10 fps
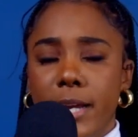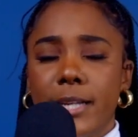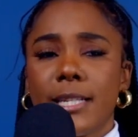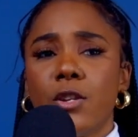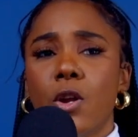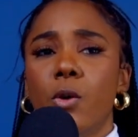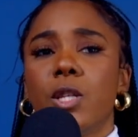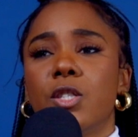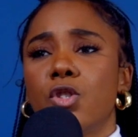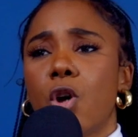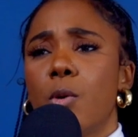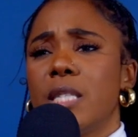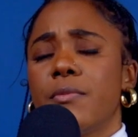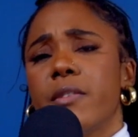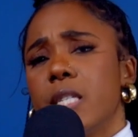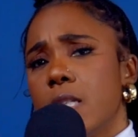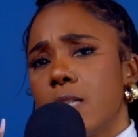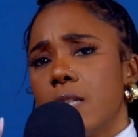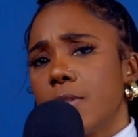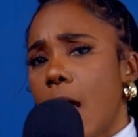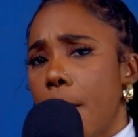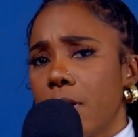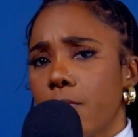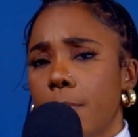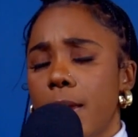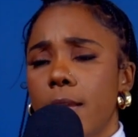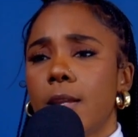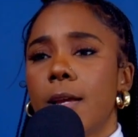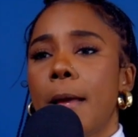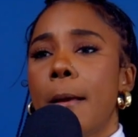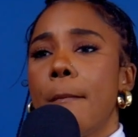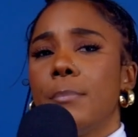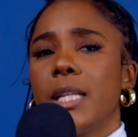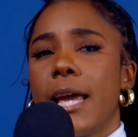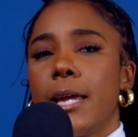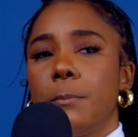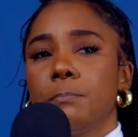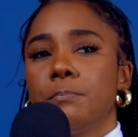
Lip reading: Because I know this is always a very sensitive topic for men, but like,